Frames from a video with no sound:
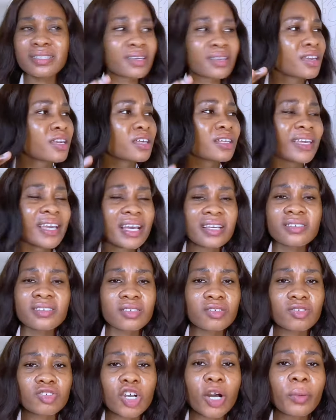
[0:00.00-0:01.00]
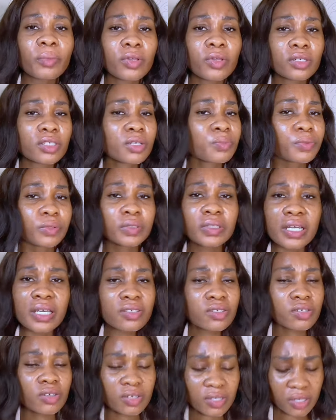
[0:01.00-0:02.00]
it gets the job done. It
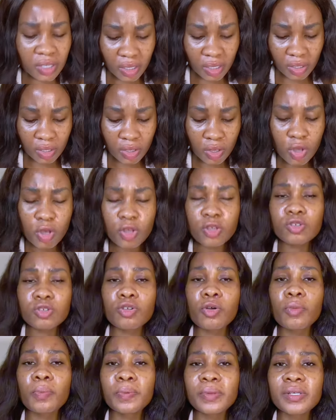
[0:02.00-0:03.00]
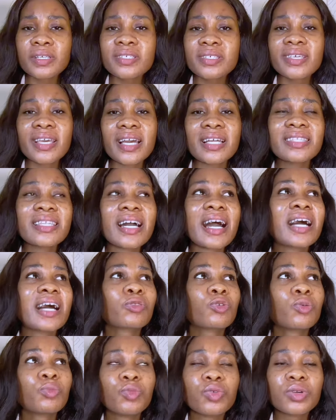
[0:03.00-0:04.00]
protects your skin. So please get that
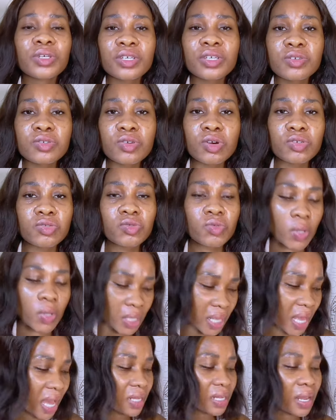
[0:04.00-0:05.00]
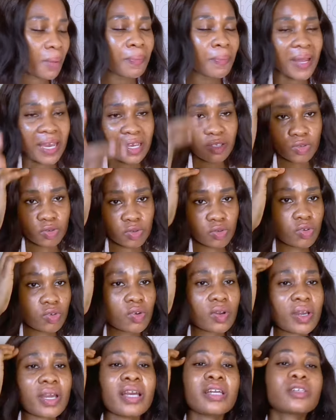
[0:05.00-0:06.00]
Atomogi sunscreen and apply it to your
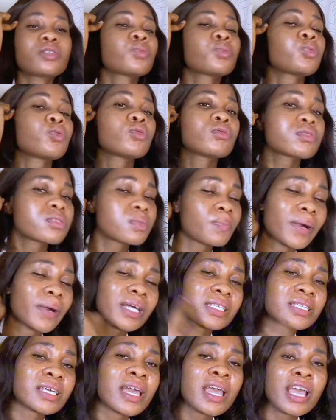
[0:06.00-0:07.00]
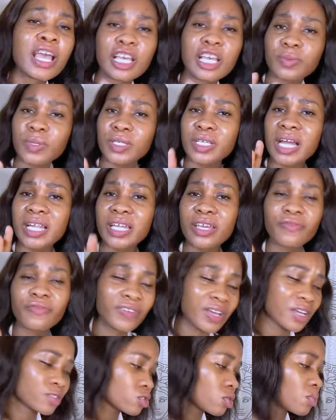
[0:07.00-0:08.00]
exposed part, especially if you
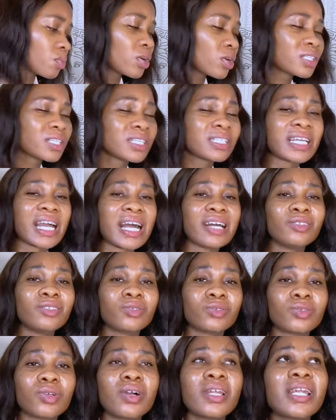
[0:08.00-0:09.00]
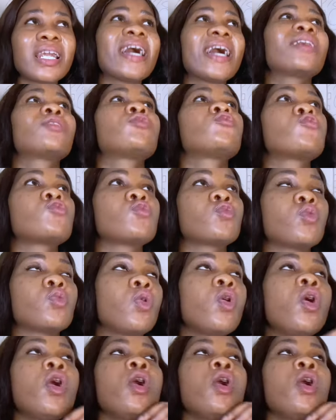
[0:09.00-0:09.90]
are somebody that do not like to